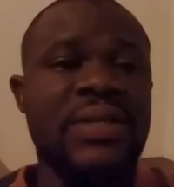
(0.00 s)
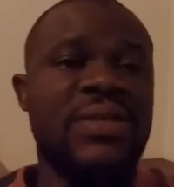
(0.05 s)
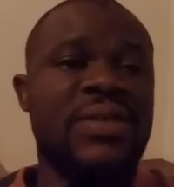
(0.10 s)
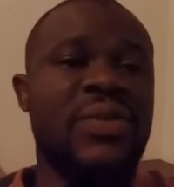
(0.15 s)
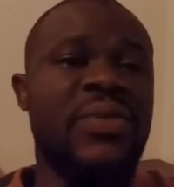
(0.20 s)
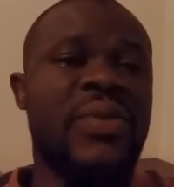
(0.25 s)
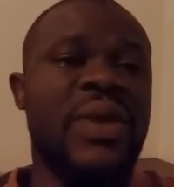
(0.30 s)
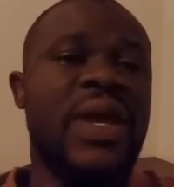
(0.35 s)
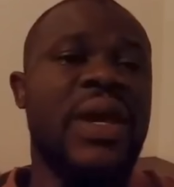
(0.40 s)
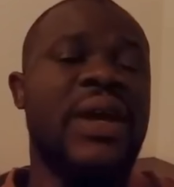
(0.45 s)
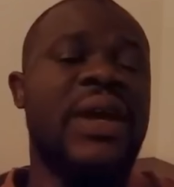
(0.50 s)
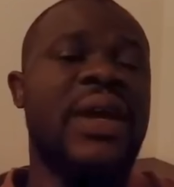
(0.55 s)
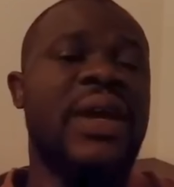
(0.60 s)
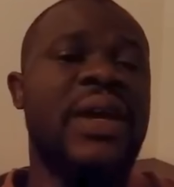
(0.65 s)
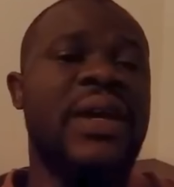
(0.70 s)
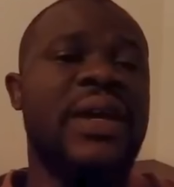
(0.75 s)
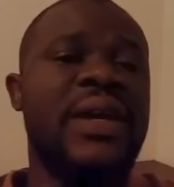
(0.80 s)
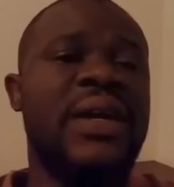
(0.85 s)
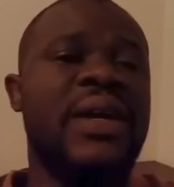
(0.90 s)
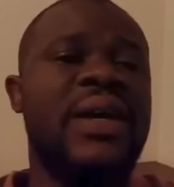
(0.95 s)
and so we are
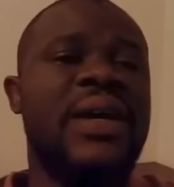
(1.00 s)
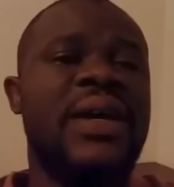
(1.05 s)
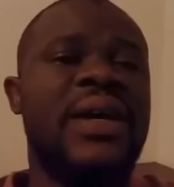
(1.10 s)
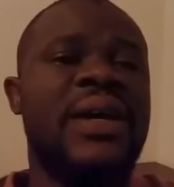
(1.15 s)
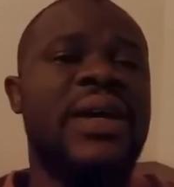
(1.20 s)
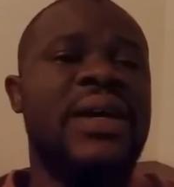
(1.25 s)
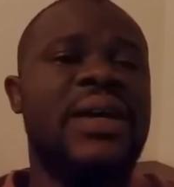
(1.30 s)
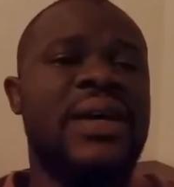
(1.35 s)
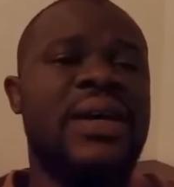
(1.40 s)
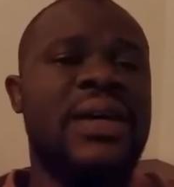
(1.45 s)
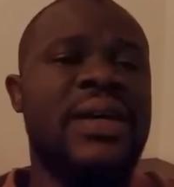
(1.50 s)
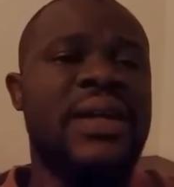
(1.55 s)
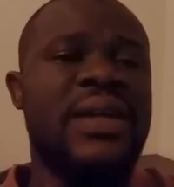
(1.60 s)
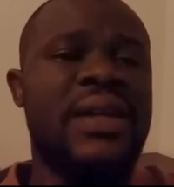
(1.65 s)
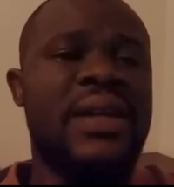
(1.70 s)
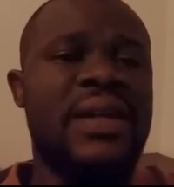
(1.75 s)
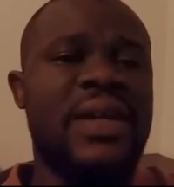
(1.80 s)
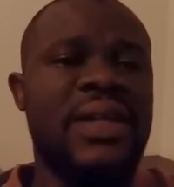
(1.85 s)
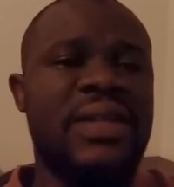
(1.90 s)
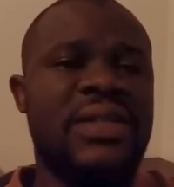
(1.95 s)
here.
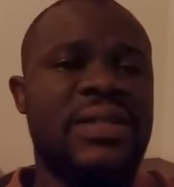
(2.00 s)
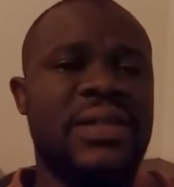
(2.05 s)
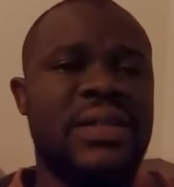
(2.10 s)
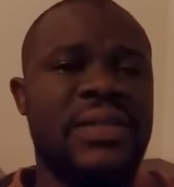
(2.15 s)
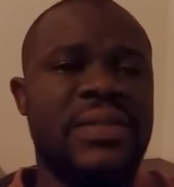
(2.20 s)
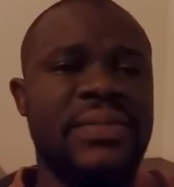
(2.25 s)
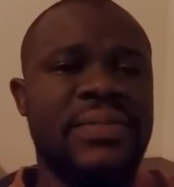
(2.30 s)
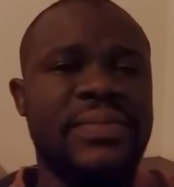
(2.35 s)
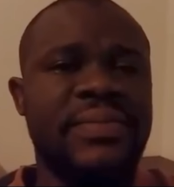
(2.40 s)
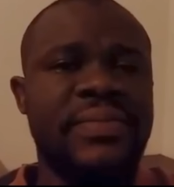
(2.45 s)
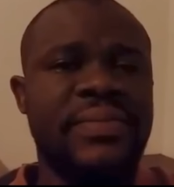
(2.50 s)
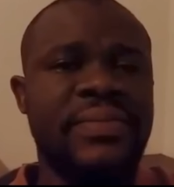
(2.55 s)
Nature.